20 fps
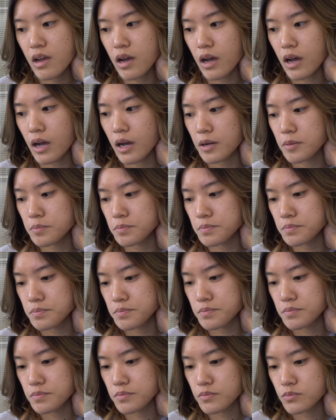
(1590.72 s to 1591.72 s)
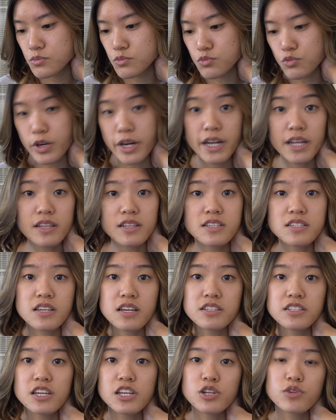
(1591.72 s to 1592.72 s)
um, running this
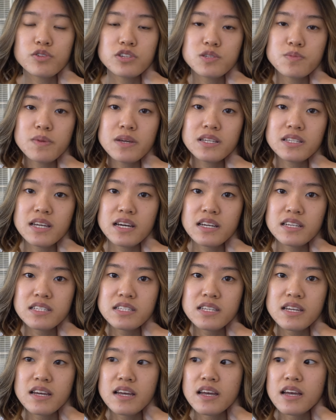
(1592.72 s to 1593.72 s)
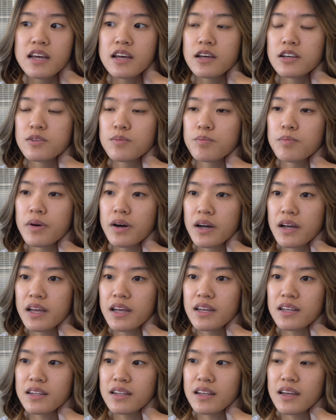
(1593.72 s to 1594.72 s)
continuous speed test,
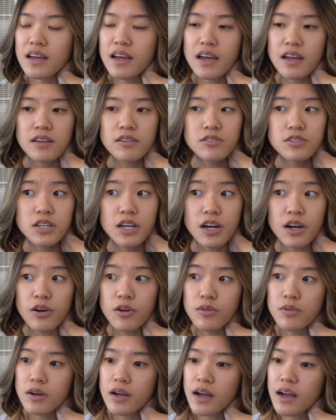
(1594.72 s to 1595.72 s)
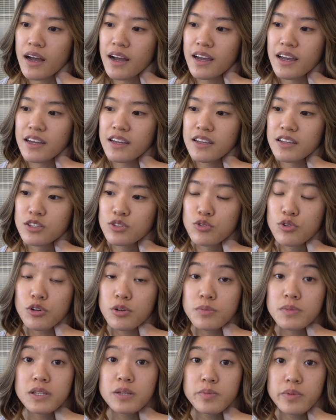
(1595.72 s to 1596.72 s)
but I don't know. I
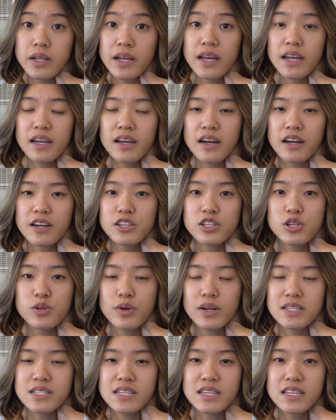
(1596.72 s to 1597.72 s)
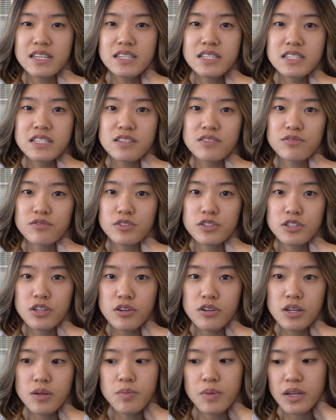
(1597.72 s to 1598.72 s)
normally play on US East for
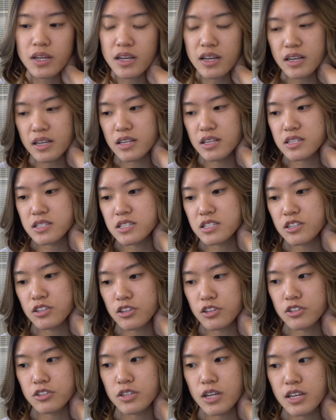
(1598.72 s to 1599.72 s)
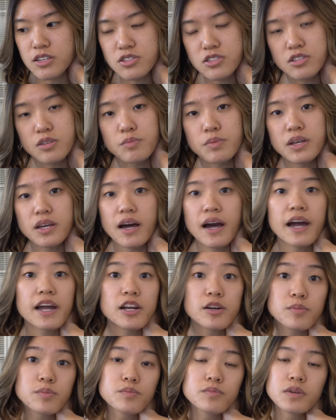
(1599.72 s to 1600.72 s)
Dota because there tends to be a
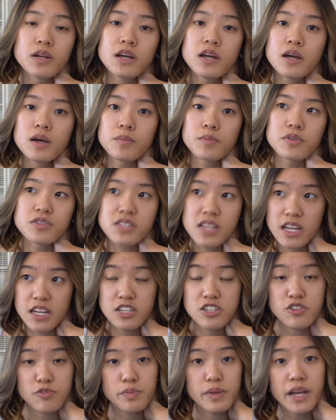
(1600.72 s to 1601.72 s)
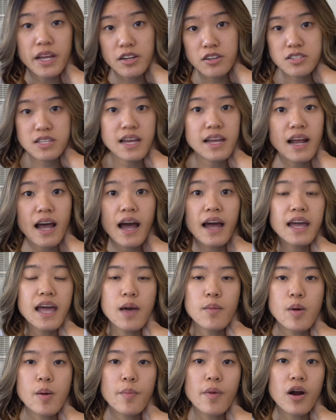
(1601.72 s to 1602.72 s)
higher percentage of players at high
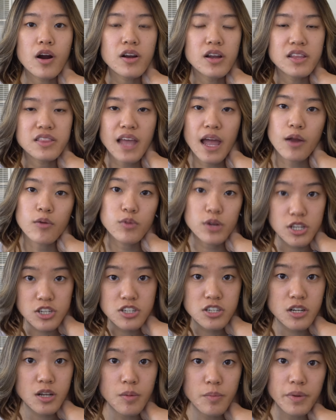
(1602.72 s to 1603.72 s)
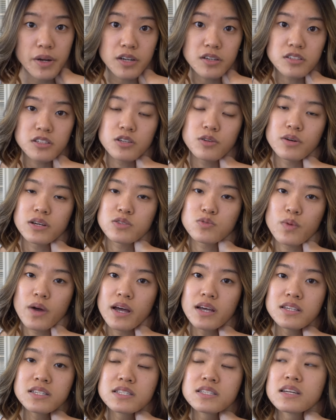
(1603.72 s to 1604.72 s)
MMR in that region compared to US
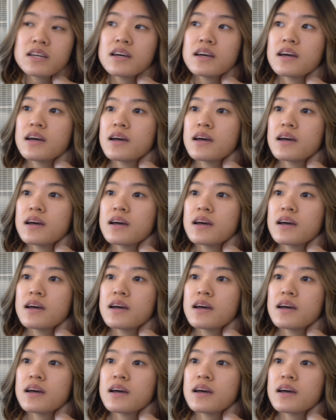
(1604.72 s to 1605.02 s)
West,